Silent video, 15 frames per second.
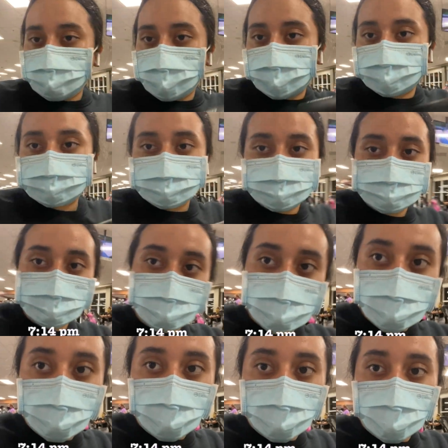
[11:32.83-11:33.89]
right,
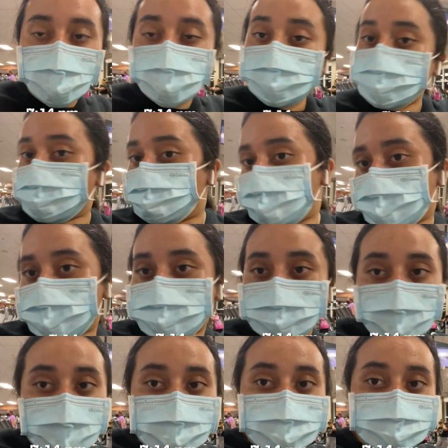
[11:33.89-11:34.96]
so we just finished
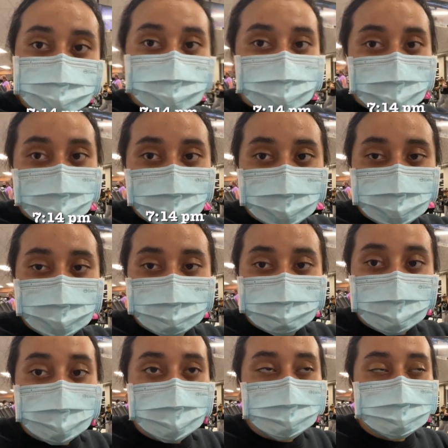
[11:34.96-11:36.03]
at the gym.
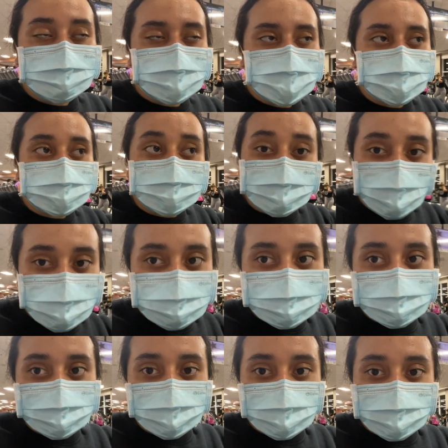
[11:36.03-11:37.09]
I'm
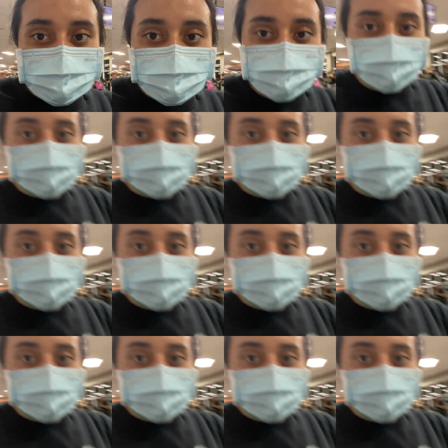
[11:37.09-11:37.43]
exhausted.